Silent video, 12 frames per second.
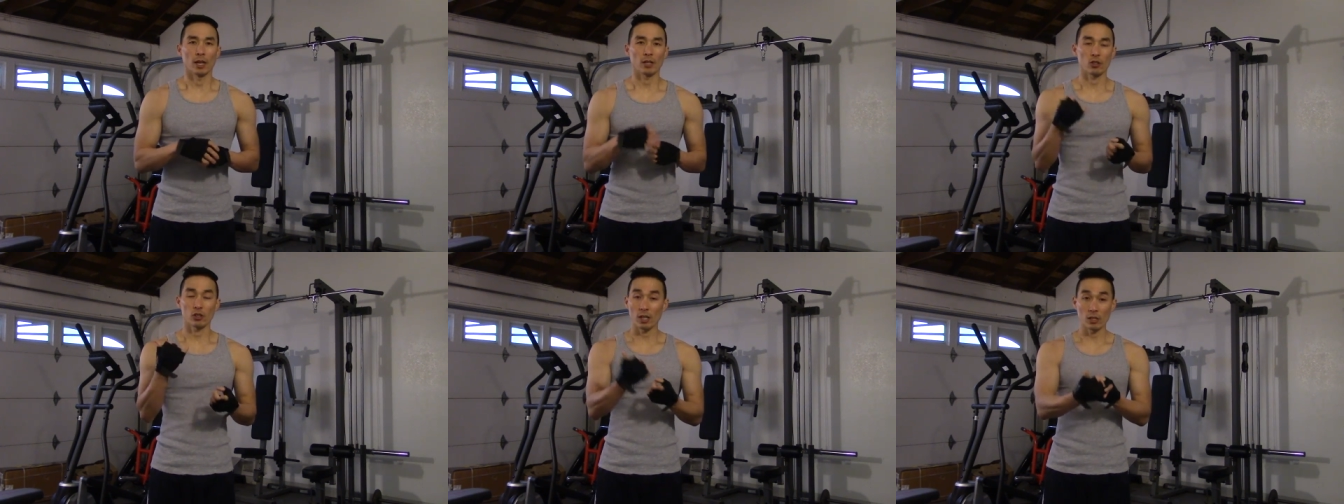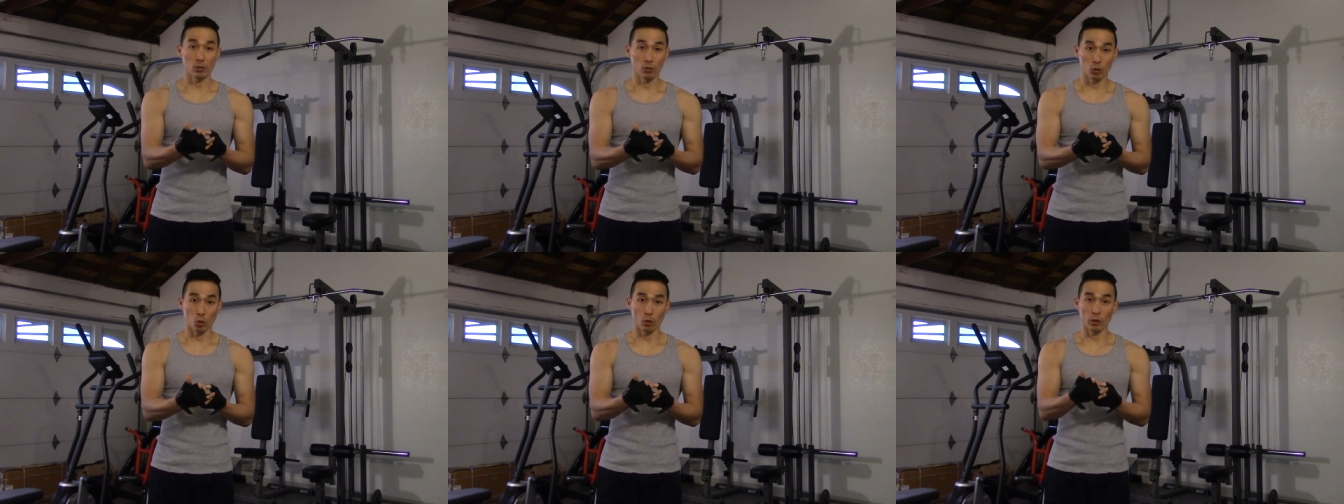Exercise
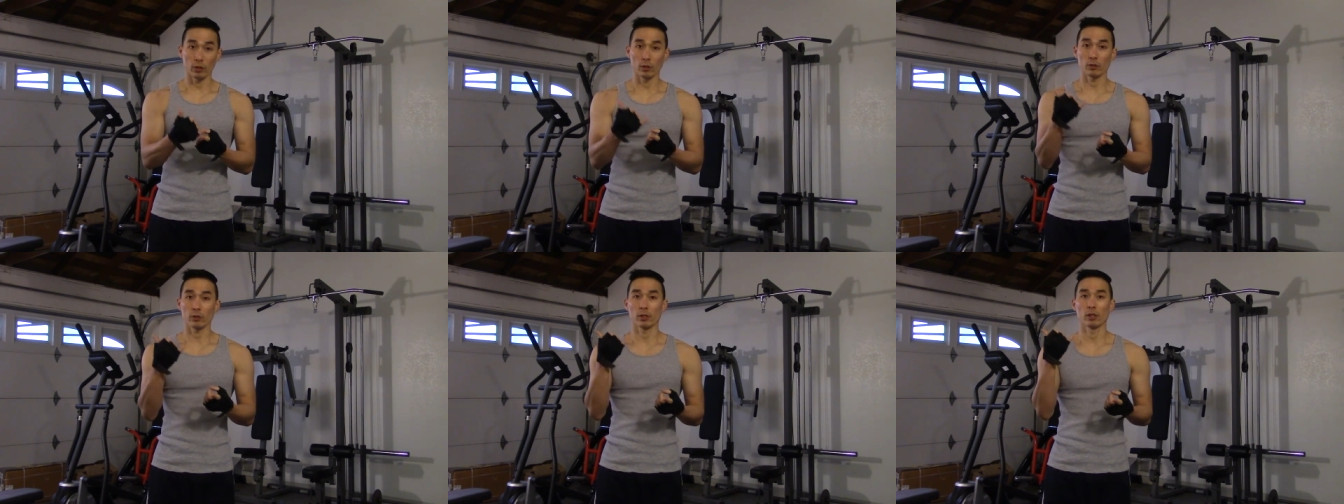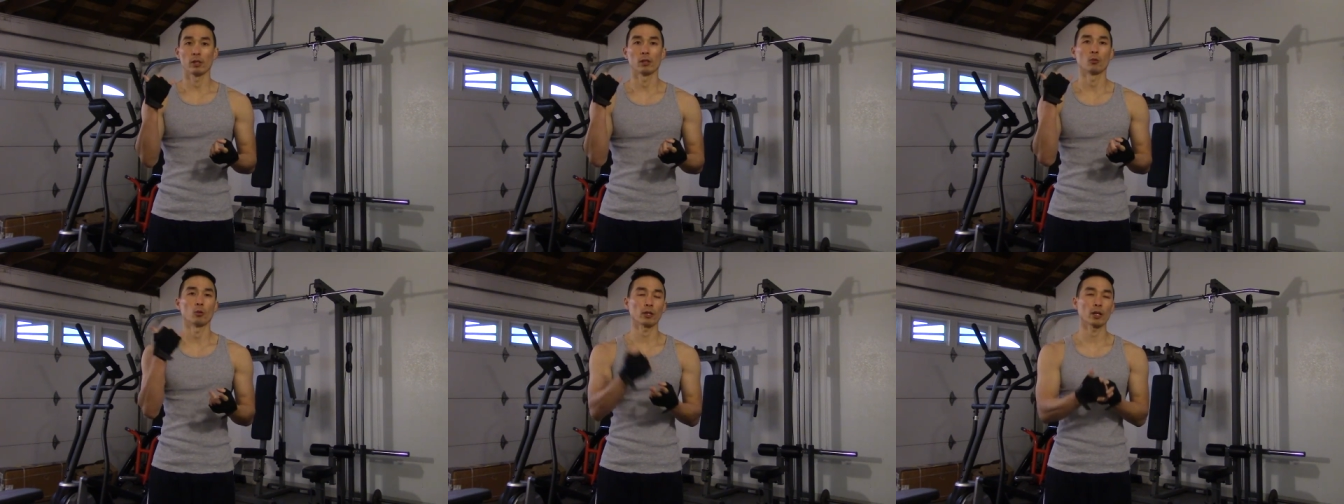tutorials,
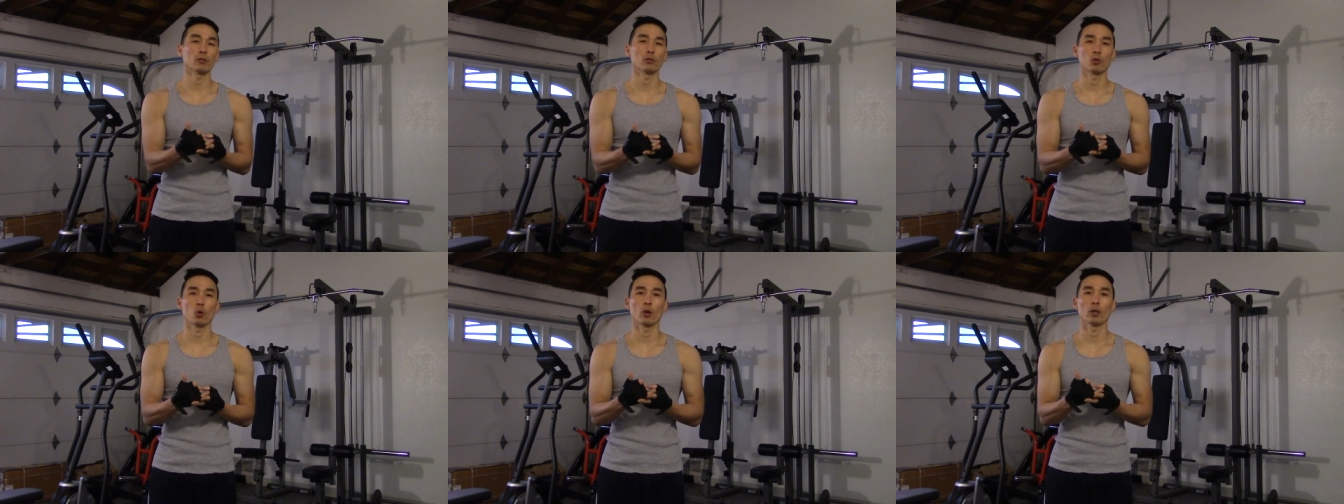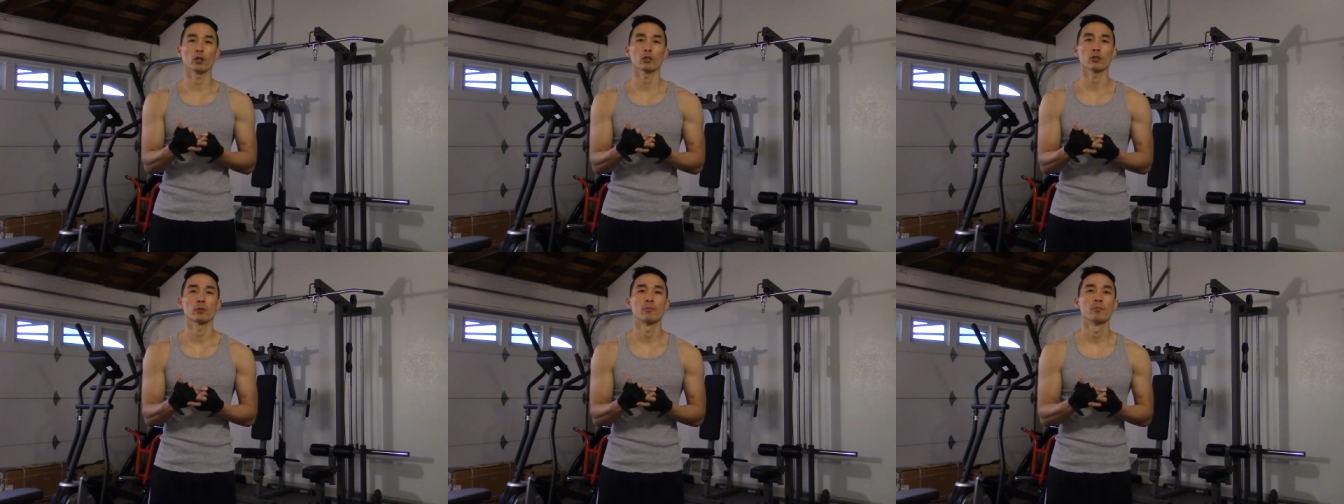workout
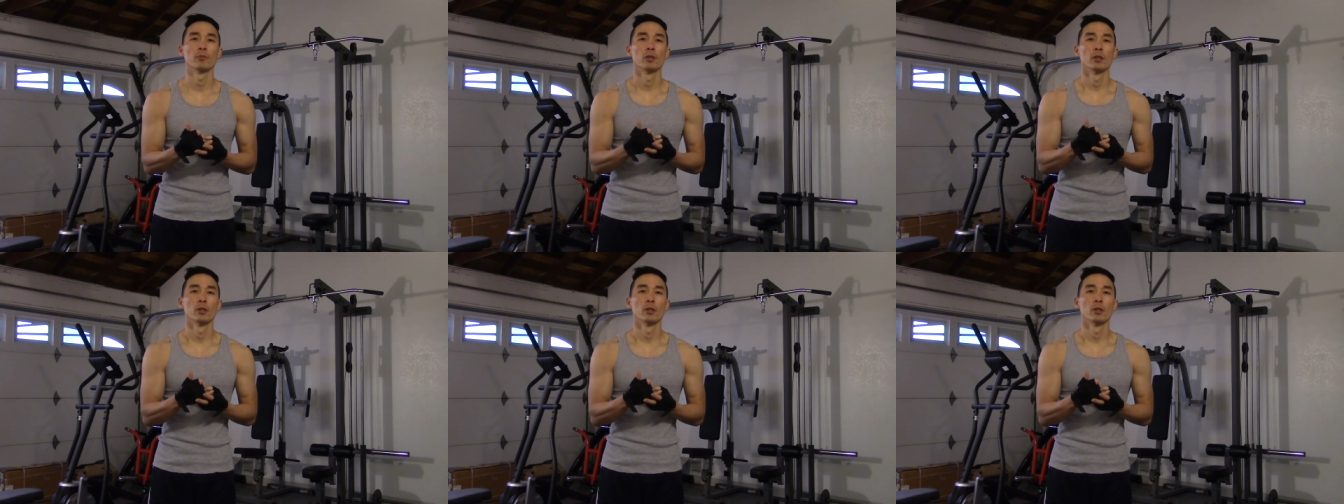tutorials,